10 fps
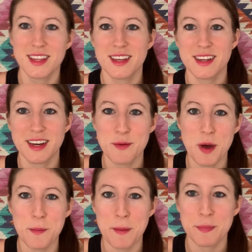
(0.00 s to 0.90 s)
And I'm on
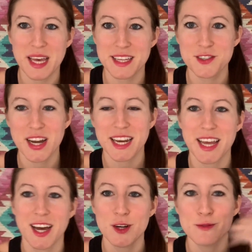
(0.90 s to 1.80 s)
my bed right
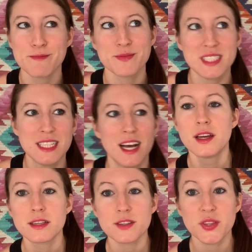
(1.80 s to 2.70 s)
now.
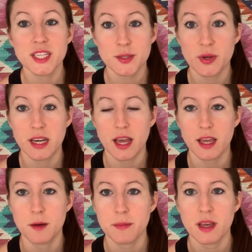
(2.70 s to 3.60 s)
So this one I
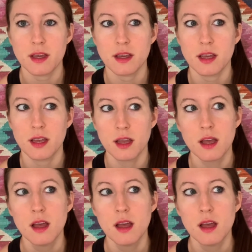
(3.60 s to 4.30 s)
am paying